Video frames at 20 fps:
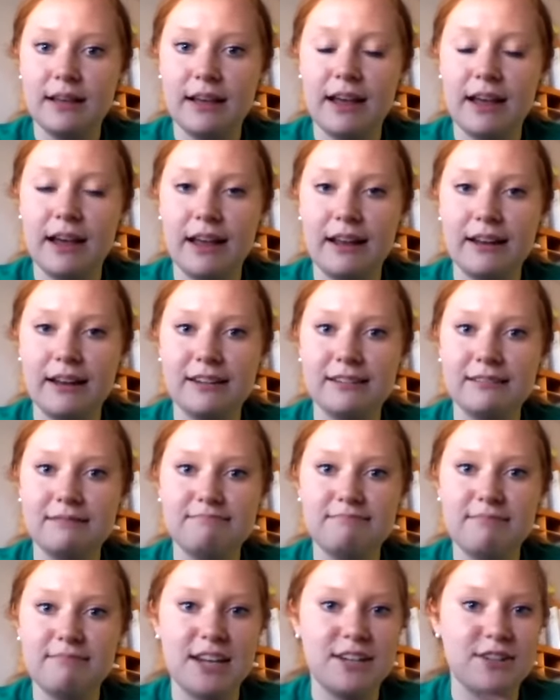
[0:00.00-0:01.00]
And
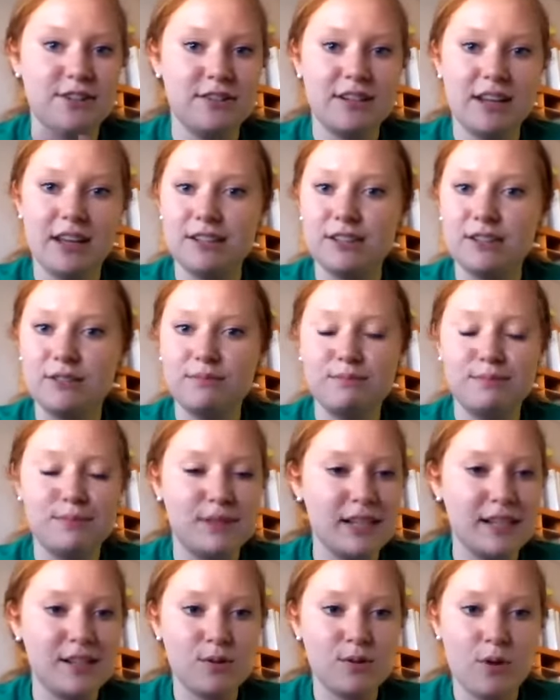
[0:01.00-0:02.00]
it just has
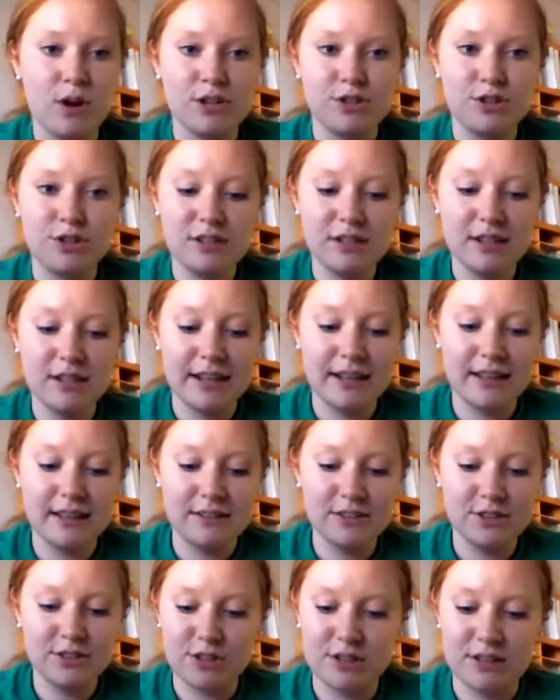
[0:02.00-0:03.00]
6 questions
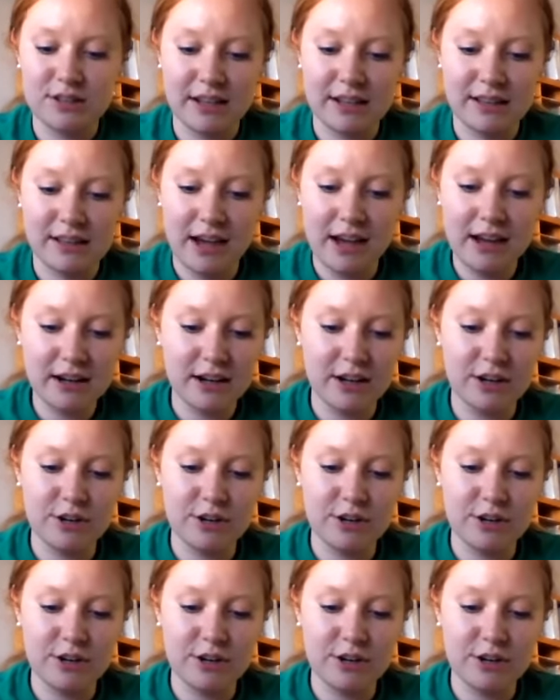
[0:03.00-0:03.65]
just like that.